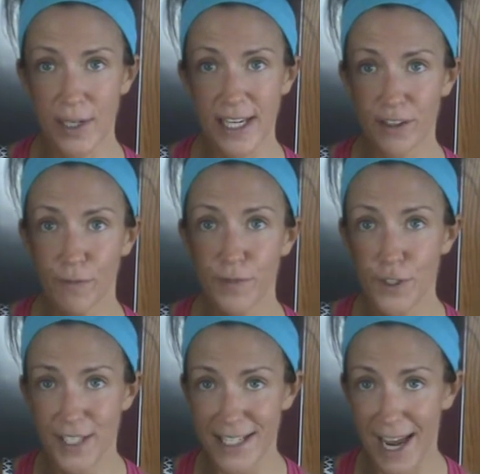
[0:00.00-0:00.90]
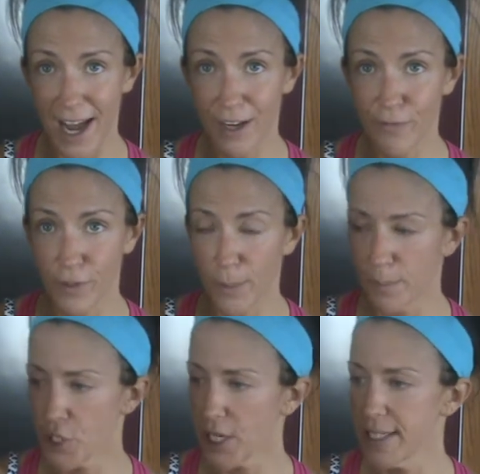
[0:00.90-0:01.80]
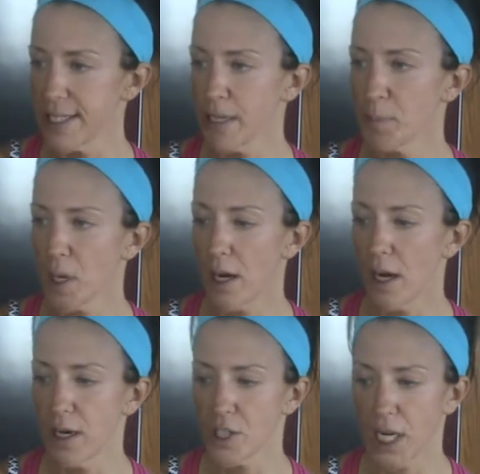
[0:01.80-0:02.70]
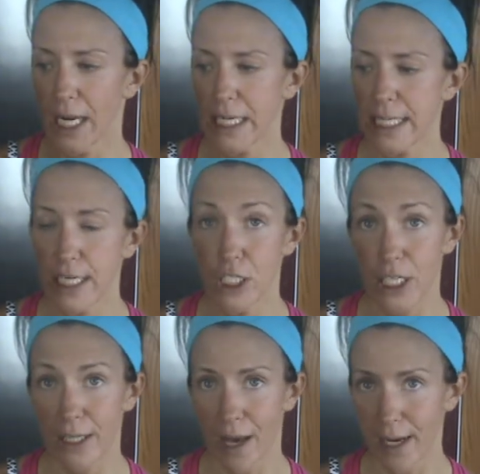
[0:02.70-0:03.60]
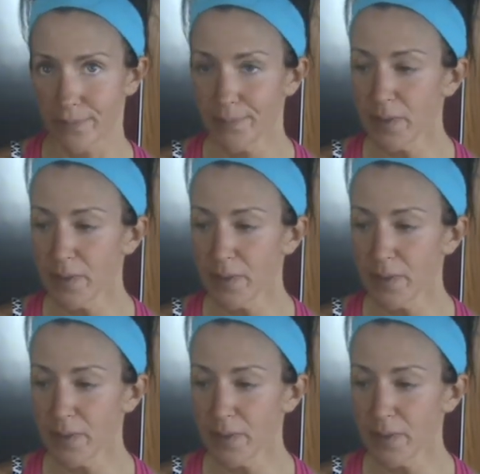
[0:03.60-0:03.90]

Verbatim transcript: take the full stack from GNC uh, Genetics HD line.